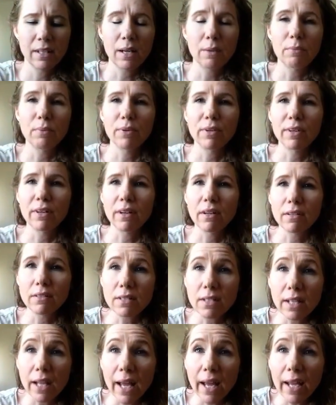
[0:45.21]
I put it on
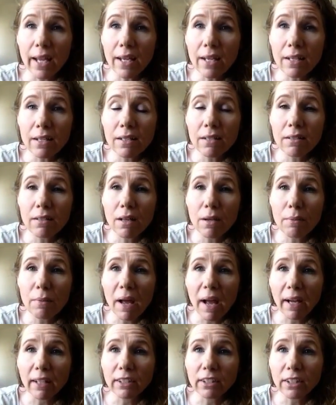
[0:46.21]
today. I'm
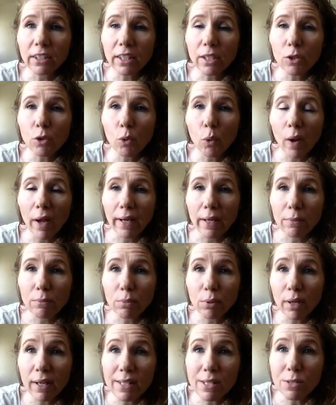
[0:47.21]
actually quite
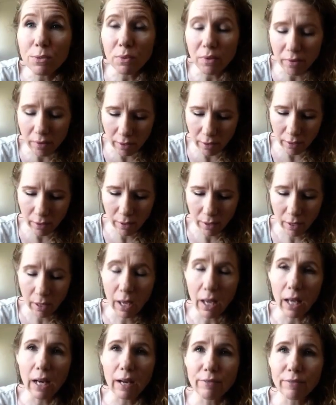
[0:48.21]
impressed with it.
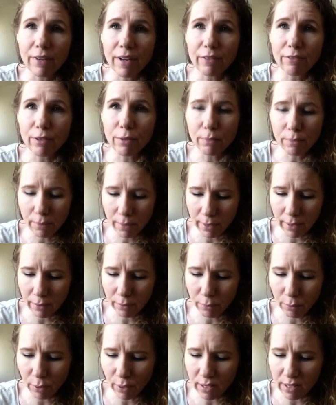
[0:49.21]
And I've never been
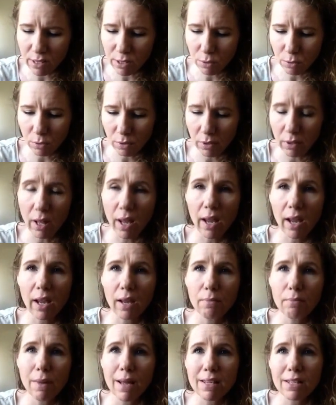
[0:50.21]
impressed with
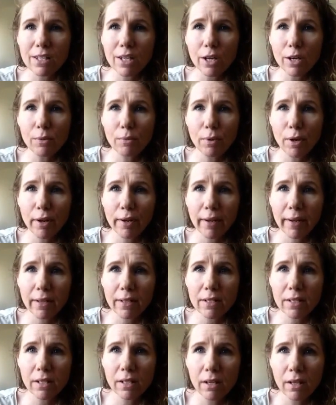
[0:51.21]
a mascara
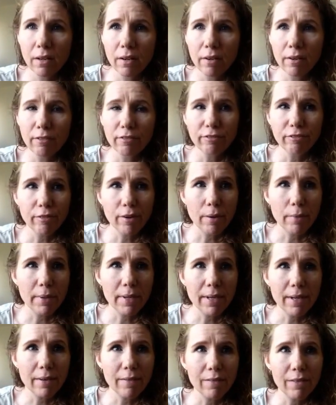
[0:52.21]
product from
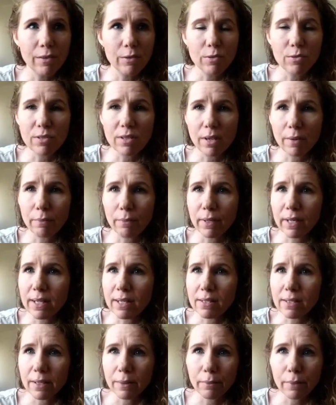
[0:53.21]
any of those
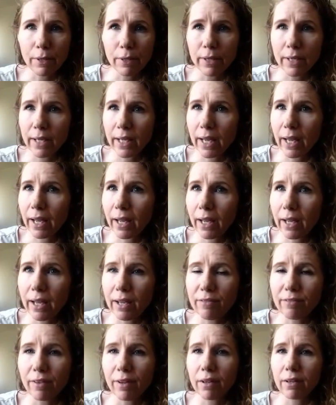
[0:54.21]
companies like Mary Kay,
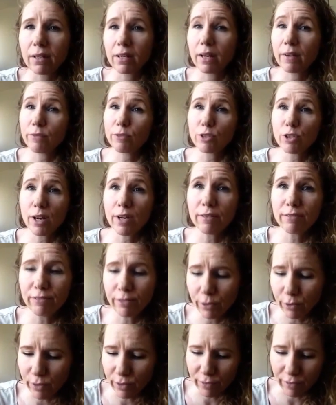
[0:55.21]
Avon, and I've tried a
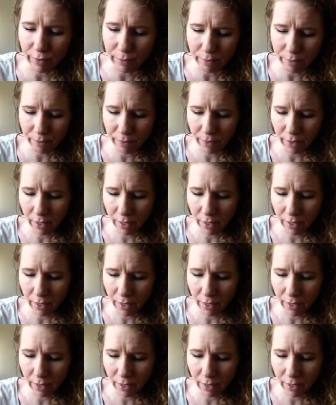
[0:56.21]
few of them.